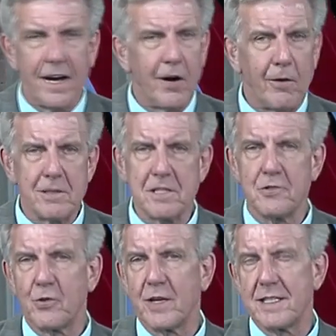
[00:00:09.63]
I always
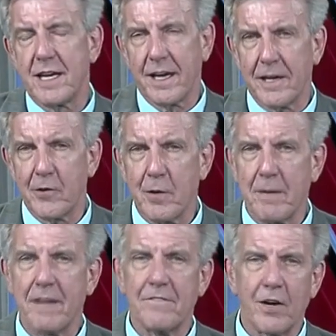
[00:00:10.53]
enjoy telling you
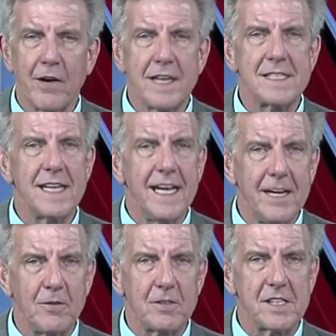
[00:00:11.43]
about various
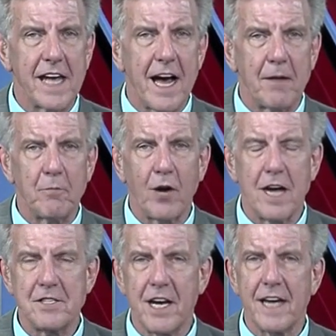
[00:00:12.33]
Eagle Scout
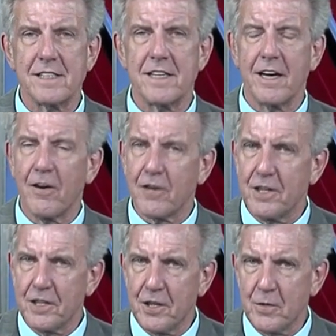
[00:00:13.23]
projects in our
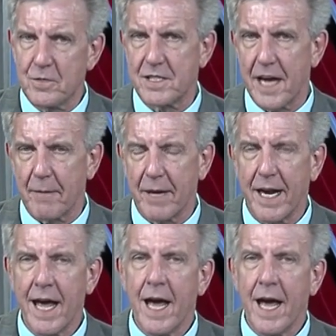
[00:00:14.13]
Good News segment.